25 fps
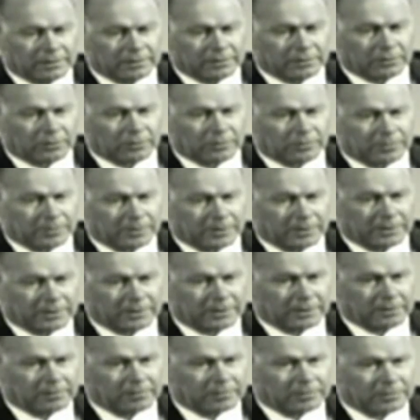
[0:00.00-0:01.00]
told me
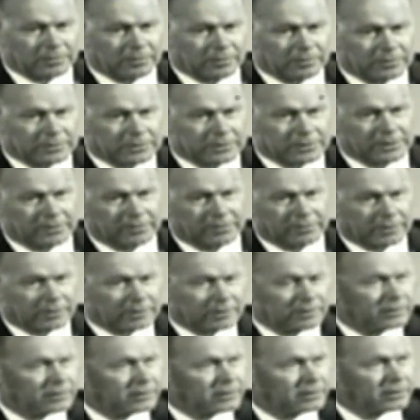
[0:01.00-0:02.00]
that he was over
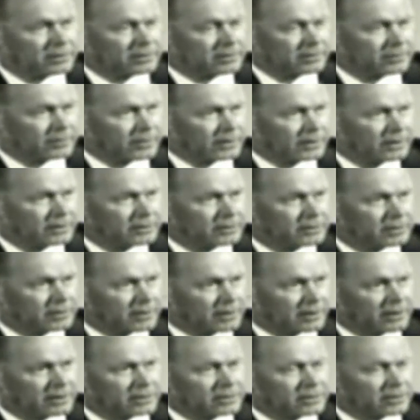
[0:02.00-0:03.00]
700 years of age in
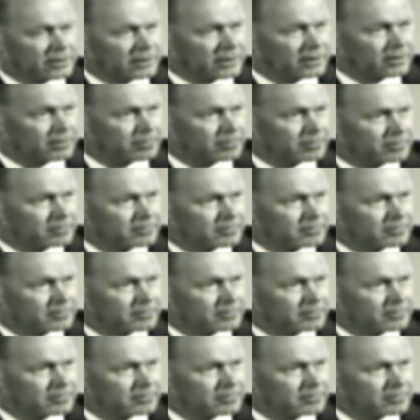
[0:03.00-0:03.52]
our time.